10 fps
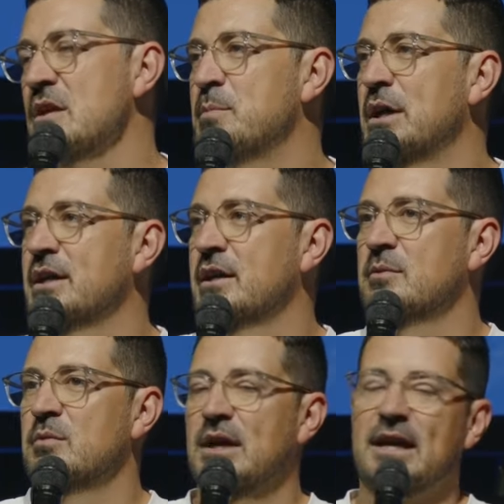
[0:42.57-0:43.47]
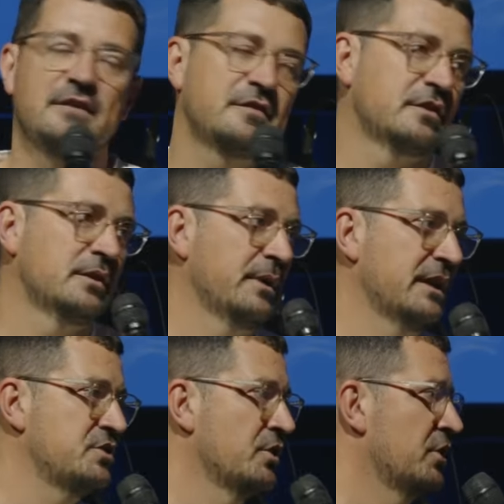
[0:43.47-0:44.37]
But
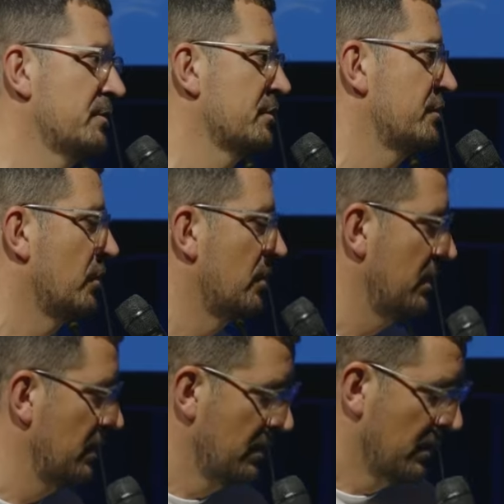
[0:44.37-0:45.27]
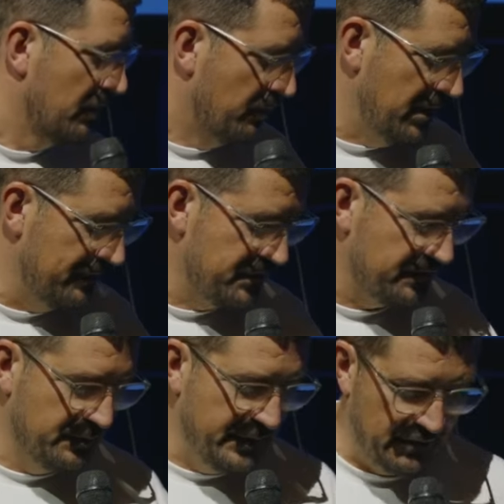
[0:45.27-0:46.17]
as you heard before, we have just
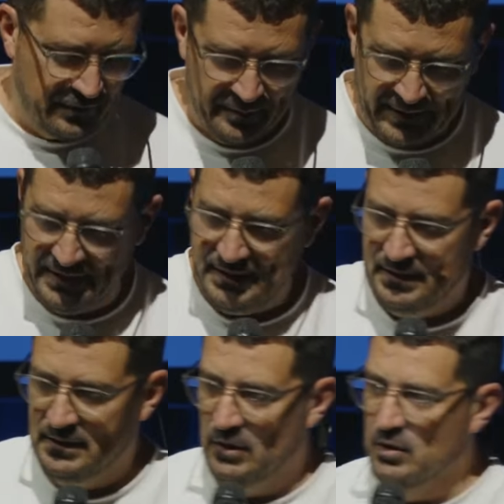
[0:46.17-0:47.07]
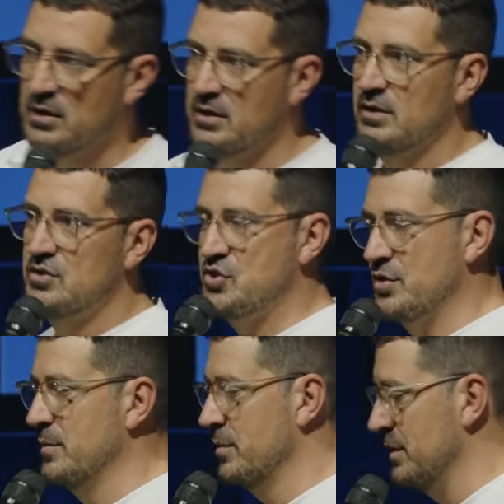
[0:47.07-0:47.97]
come back from a longer
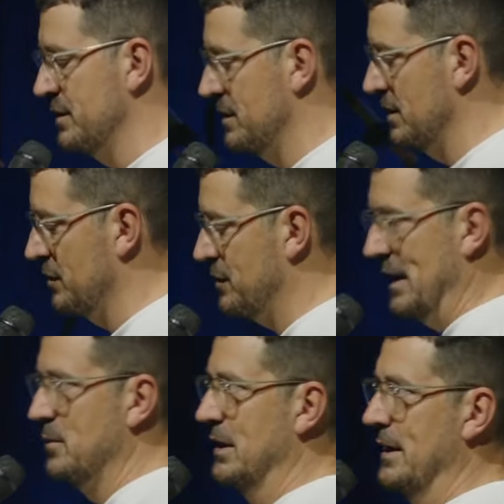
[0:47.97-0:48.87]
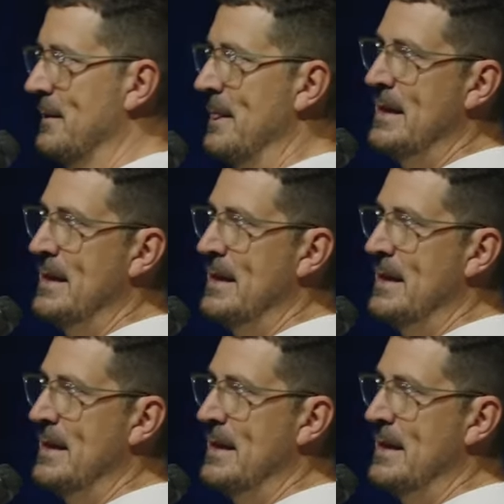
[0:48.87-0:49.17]
trip with the family.